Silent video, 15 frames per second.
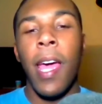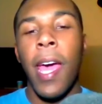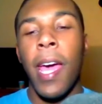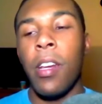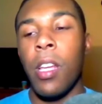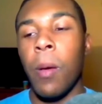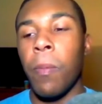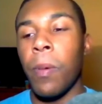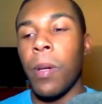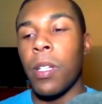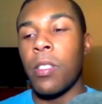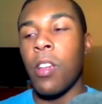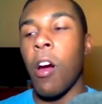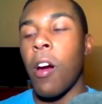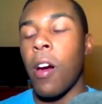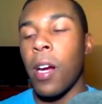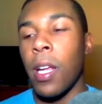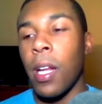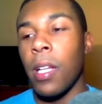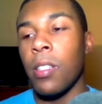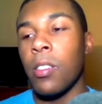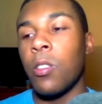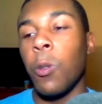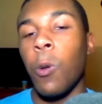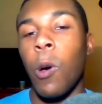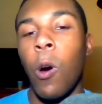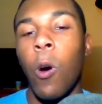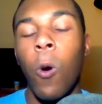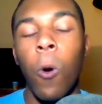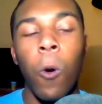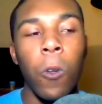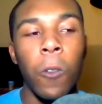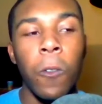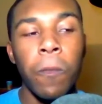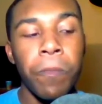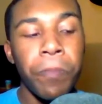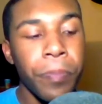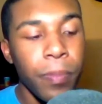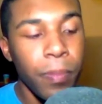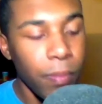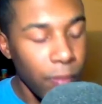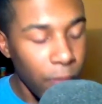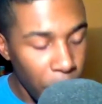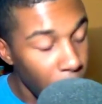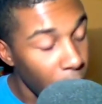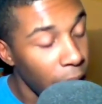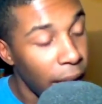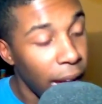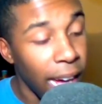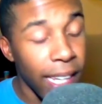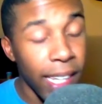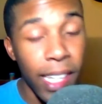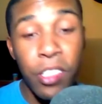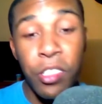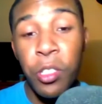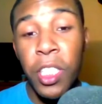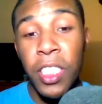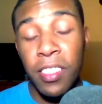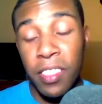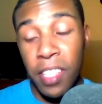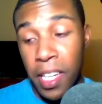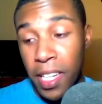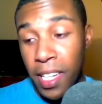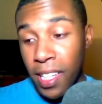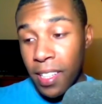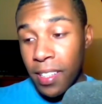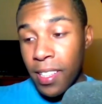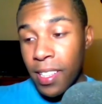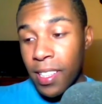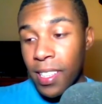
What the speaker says: end up turning into a whole, I guess you can say,